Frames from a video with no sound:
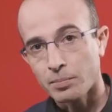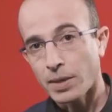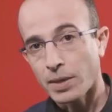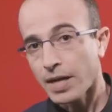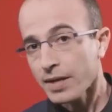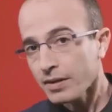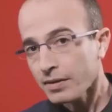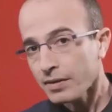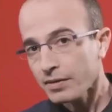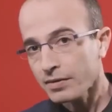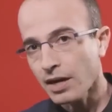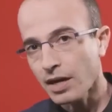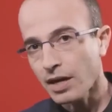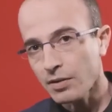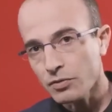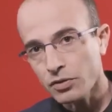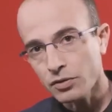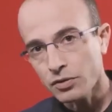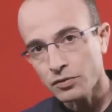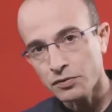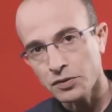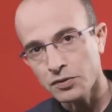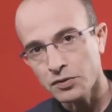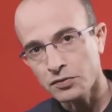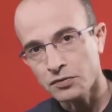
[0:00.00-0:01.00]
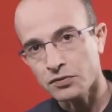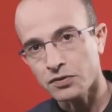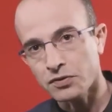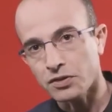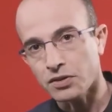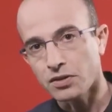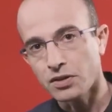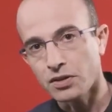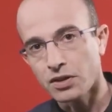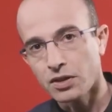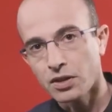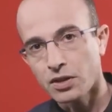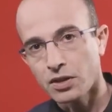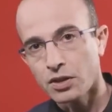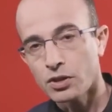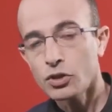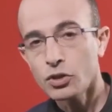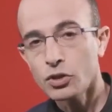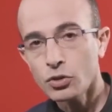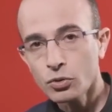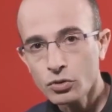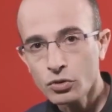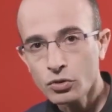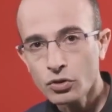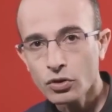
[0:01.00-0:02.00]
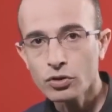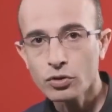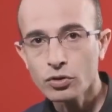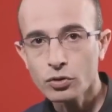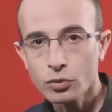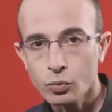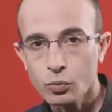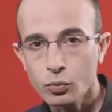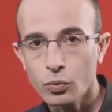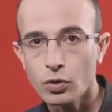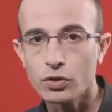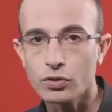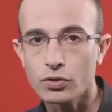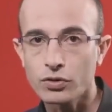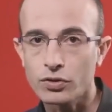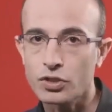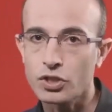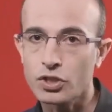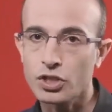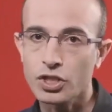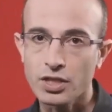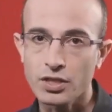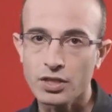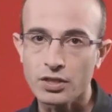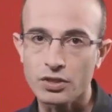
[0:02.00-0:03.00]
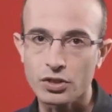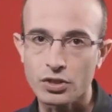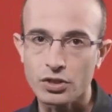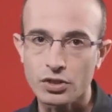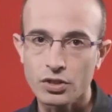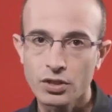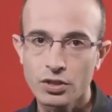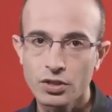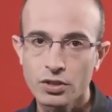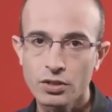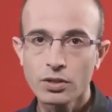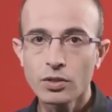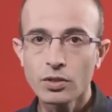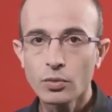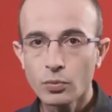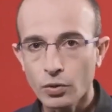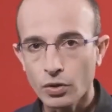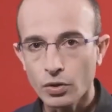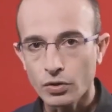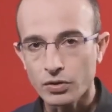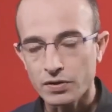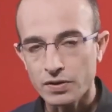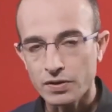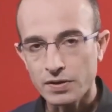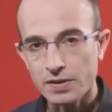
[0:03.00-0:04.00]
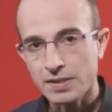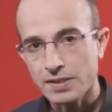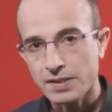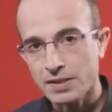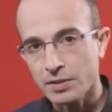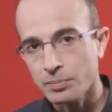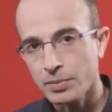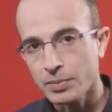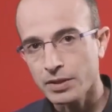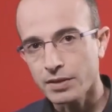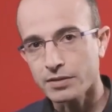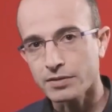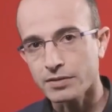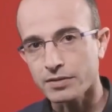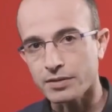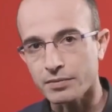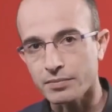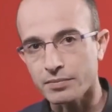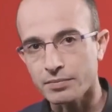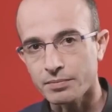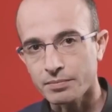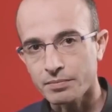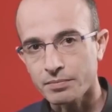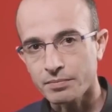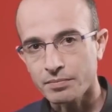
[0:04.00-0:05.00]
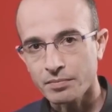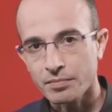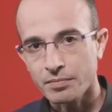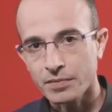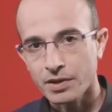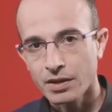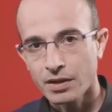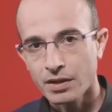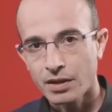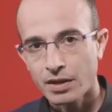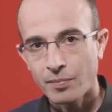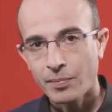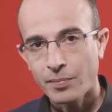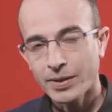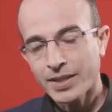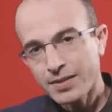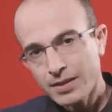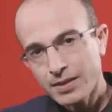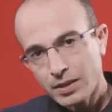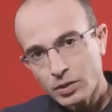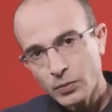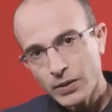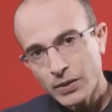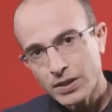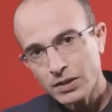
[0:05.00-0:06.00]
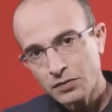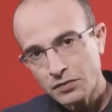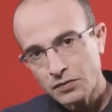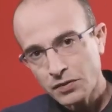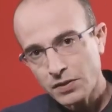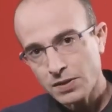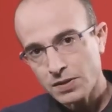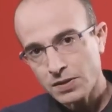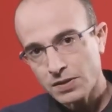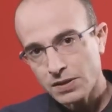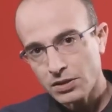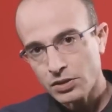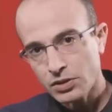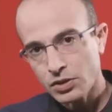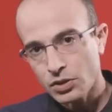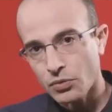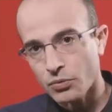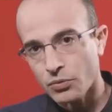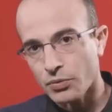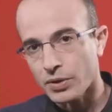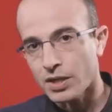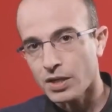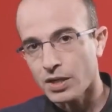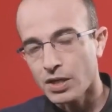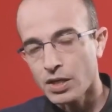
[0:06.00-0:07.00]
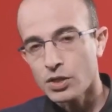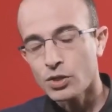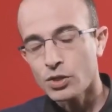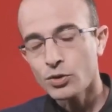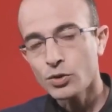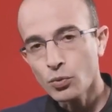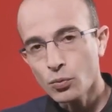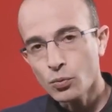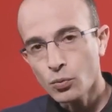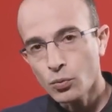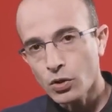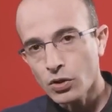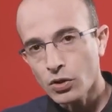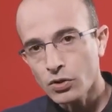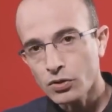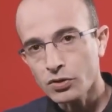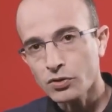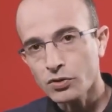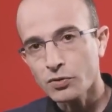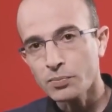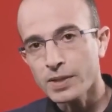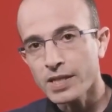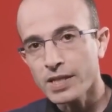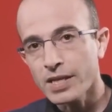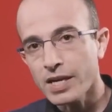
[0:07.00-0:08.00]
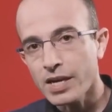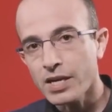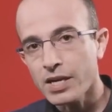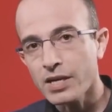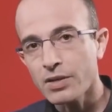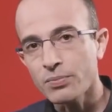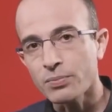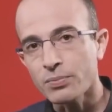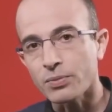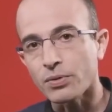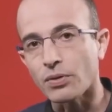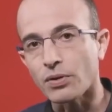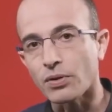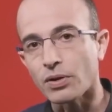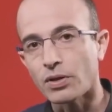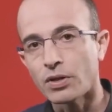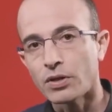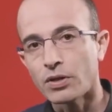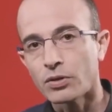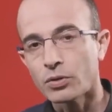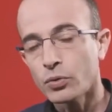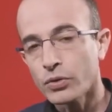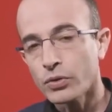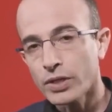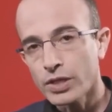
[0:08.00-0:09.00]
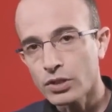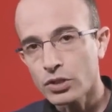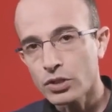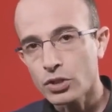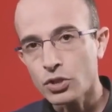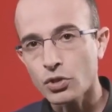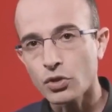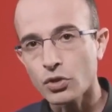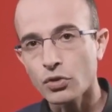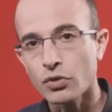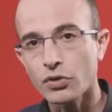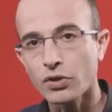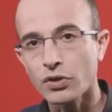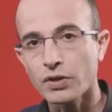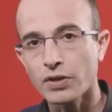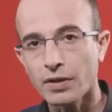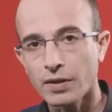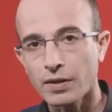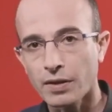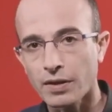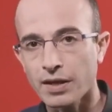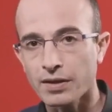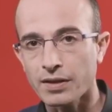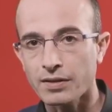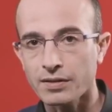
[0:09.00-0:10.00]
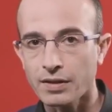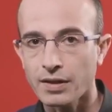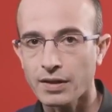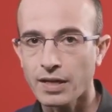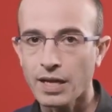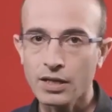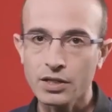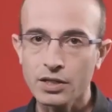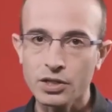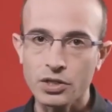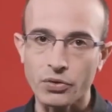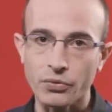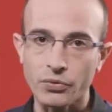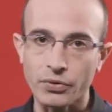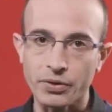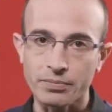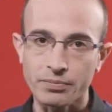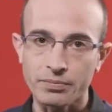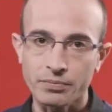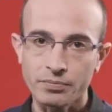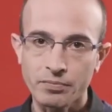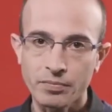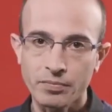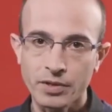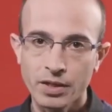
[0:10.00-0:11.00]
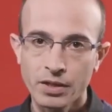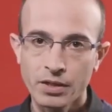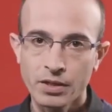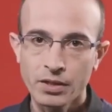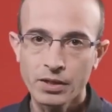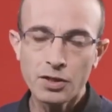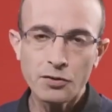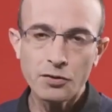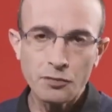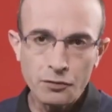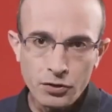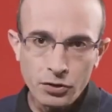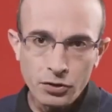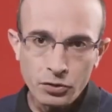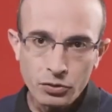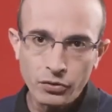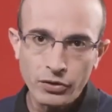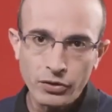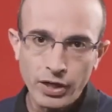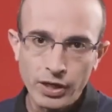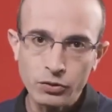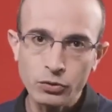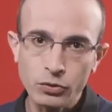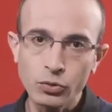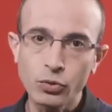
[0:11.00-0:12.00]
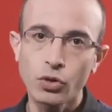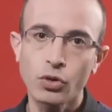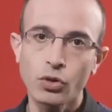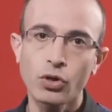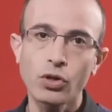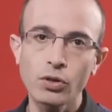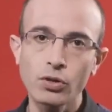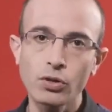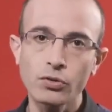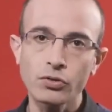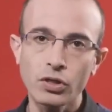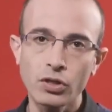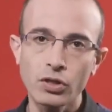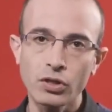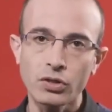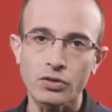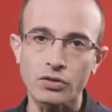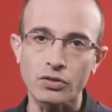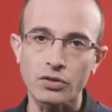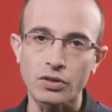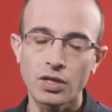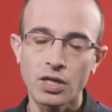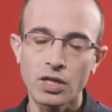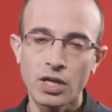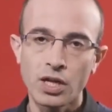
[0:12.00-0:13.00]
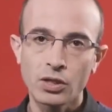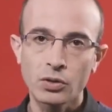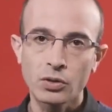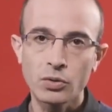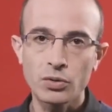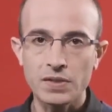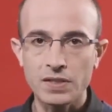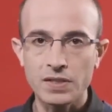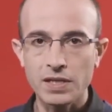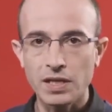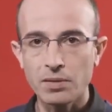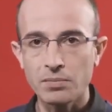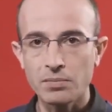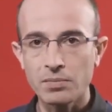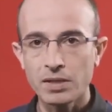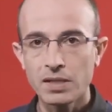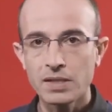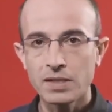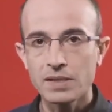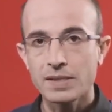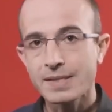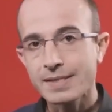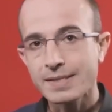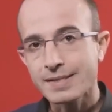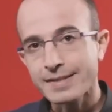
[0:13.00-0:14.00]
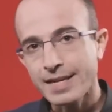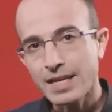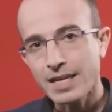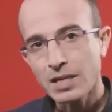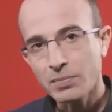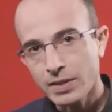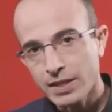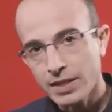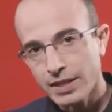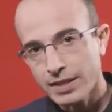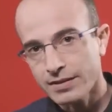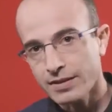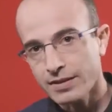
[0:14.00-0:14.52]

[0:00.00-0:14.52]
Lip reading: By the time you're 50, you don't want change. You want stability. But in the 21st century, you won't be able to enjoy that luxury. If you try to hold on to some stable